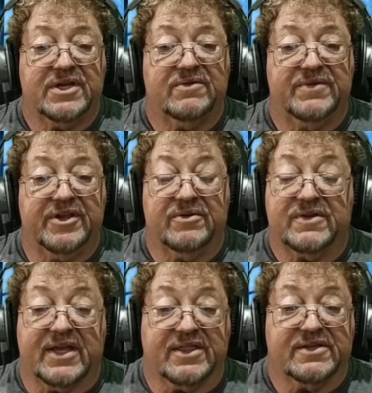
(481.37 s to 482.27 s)
videos
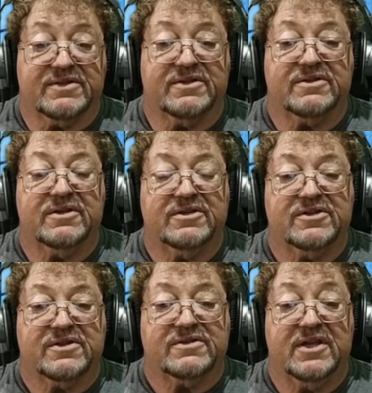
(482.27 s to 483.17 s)
like this is
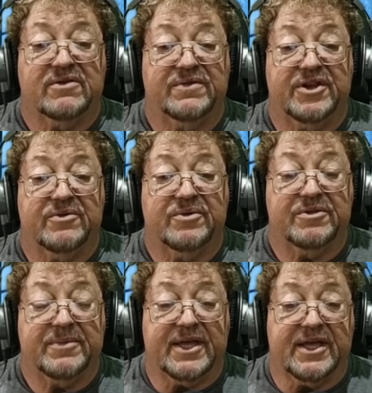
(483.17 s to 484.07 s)
just a single video
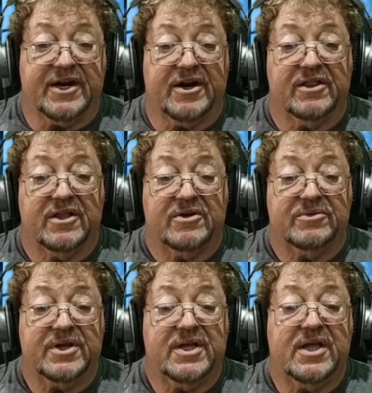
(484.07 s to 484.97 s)
with me in it
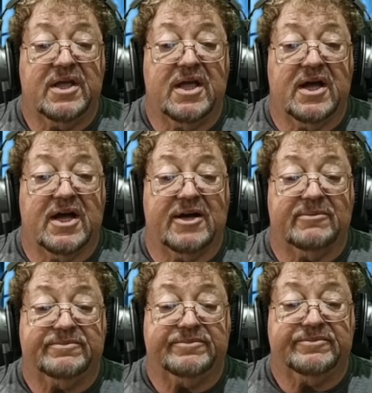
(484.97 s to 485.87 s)
alone.
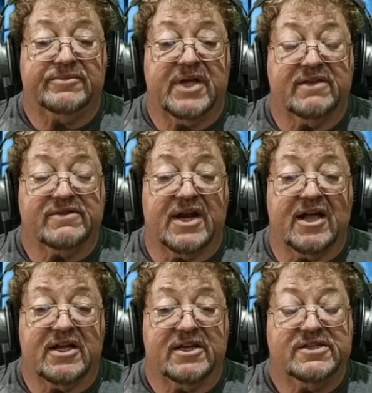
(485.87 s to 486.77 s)
Like I said, I'm
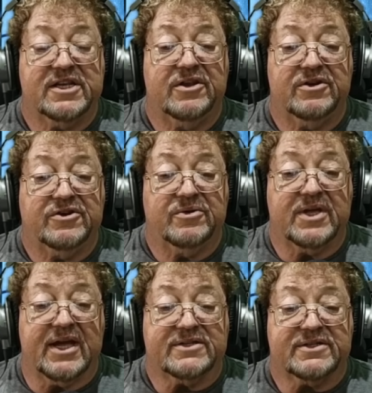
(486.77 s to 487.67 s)
going to continue to do
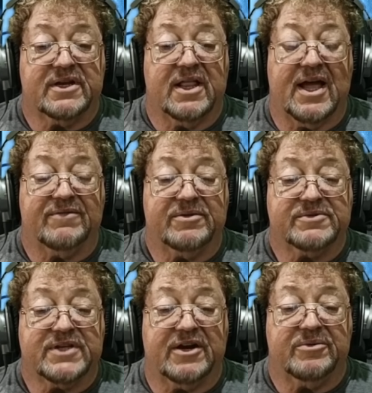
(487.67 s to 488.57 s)
guests, and I'll have them
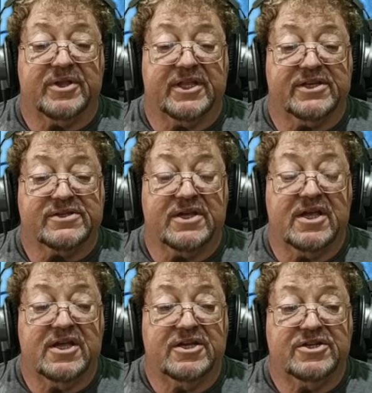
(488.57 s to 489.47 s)
sign a release
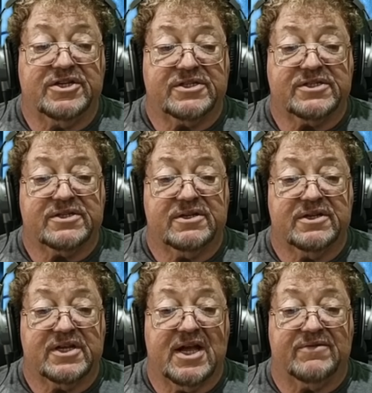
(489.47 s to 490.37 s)
just
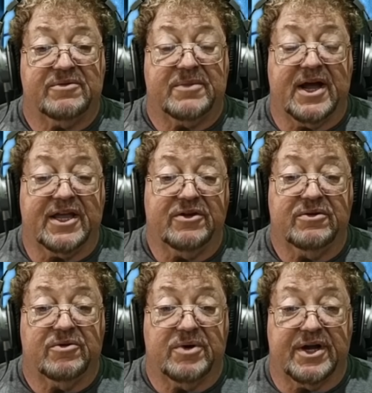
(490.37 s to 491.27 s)
to cover my
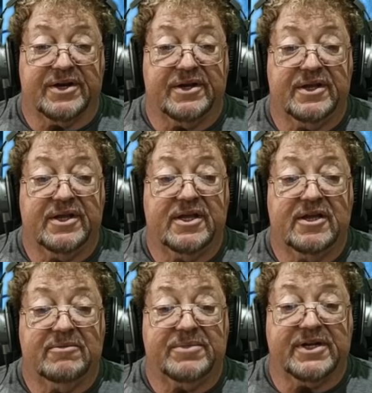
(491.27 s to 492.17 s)
you-know-what.
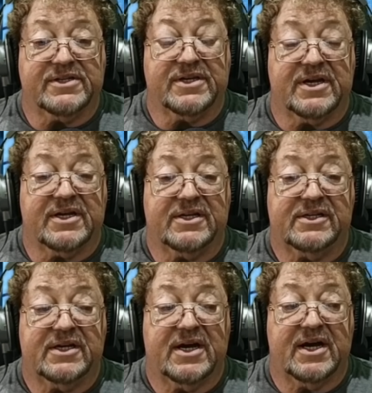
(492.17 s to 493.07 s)
But
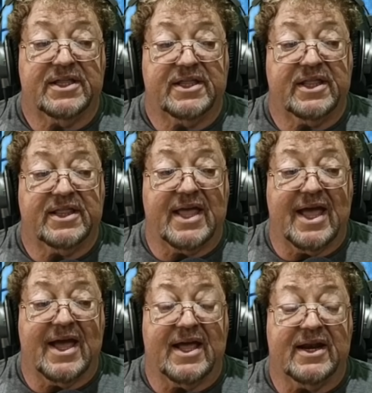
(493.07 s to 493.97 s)
other than that,